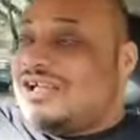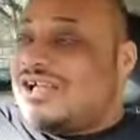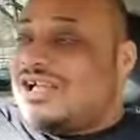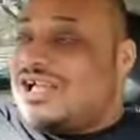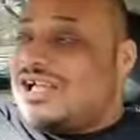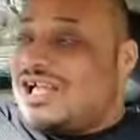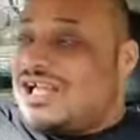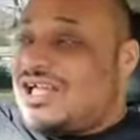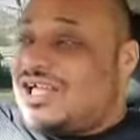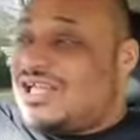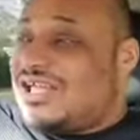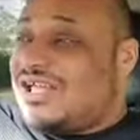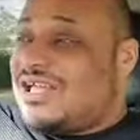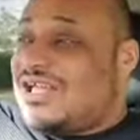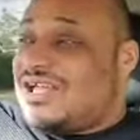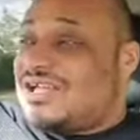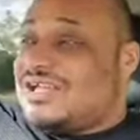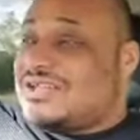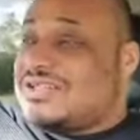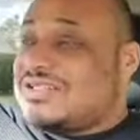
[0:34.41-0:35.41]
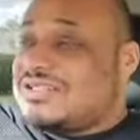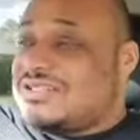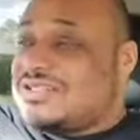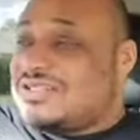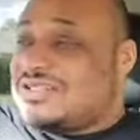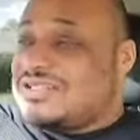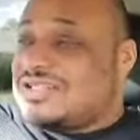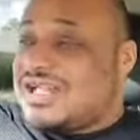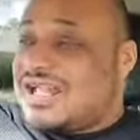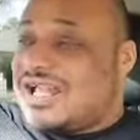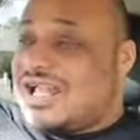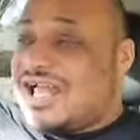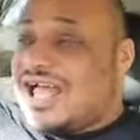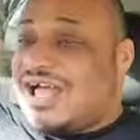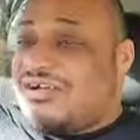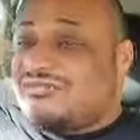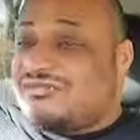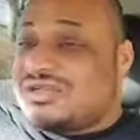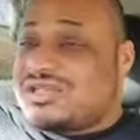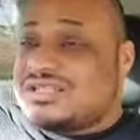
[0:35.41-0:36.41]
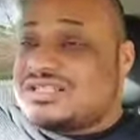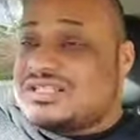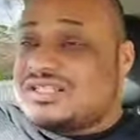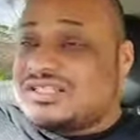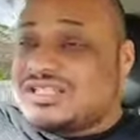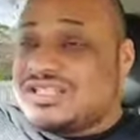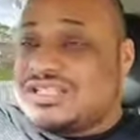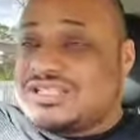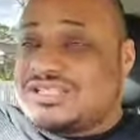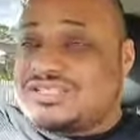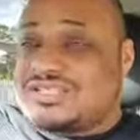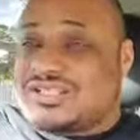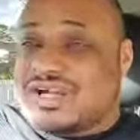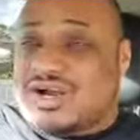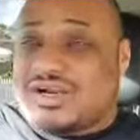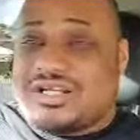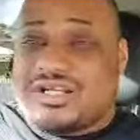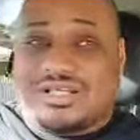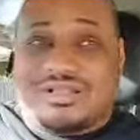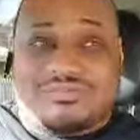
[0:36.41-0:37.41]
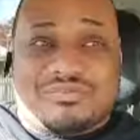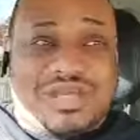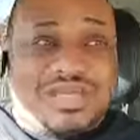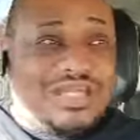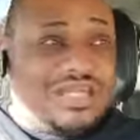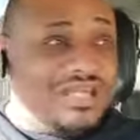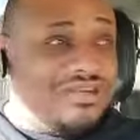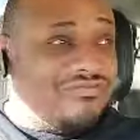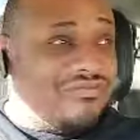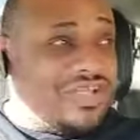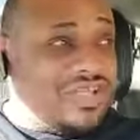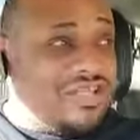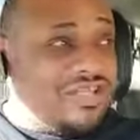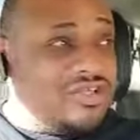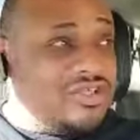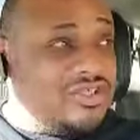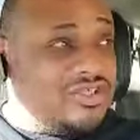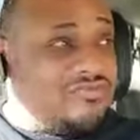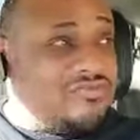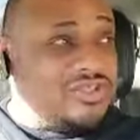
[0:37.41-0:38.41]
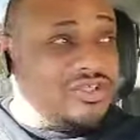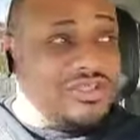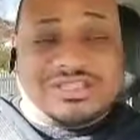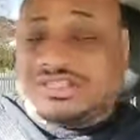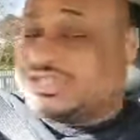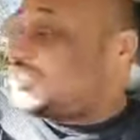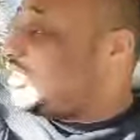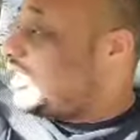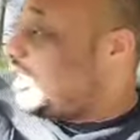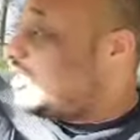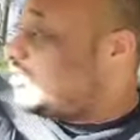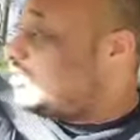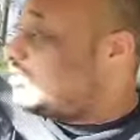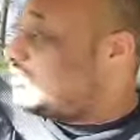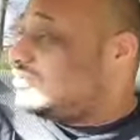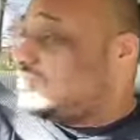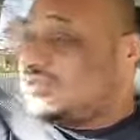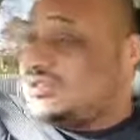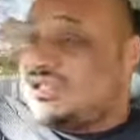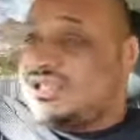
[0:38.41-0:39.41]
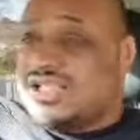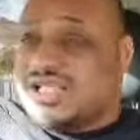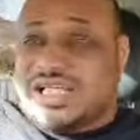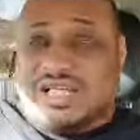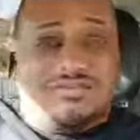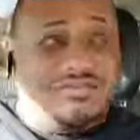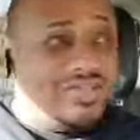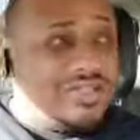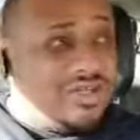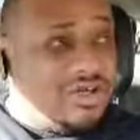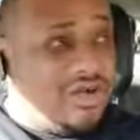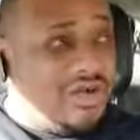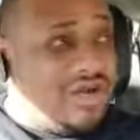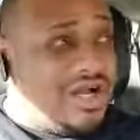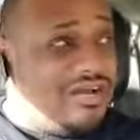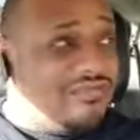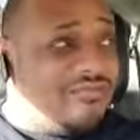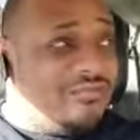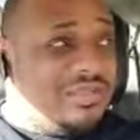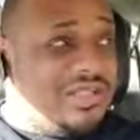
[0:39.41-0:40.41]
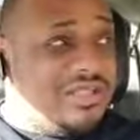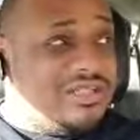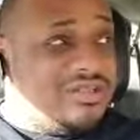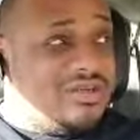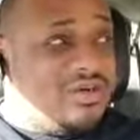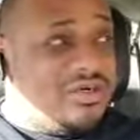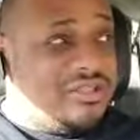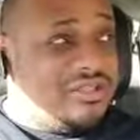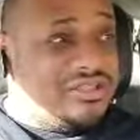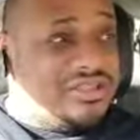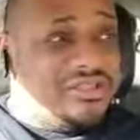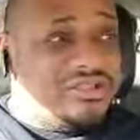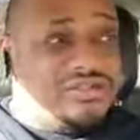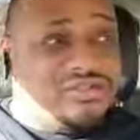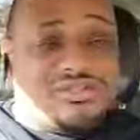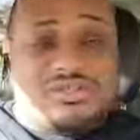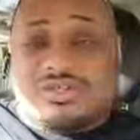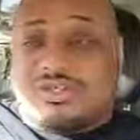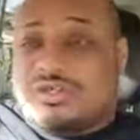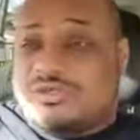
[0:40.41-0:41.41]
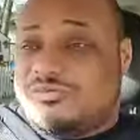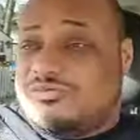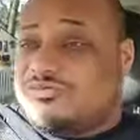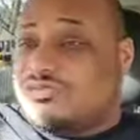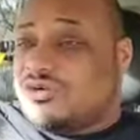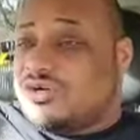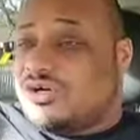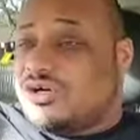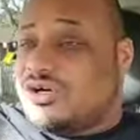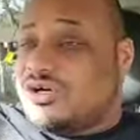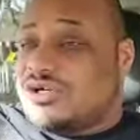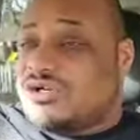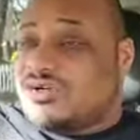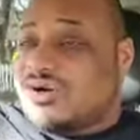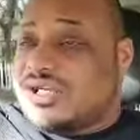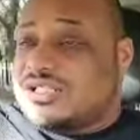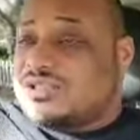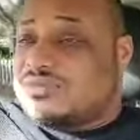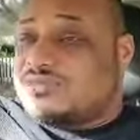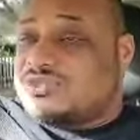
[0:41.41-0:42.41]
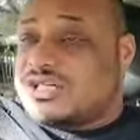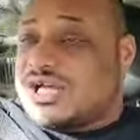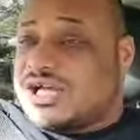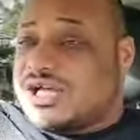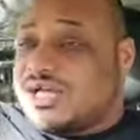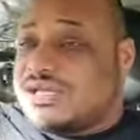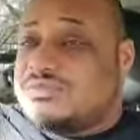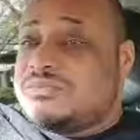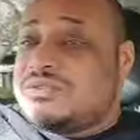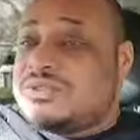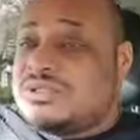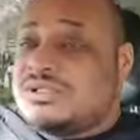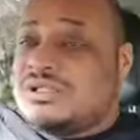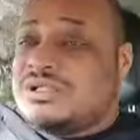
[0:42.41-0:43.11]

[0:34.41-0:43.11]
I've recently started making videos for this channel, even though I've been on YouTube for quite some time.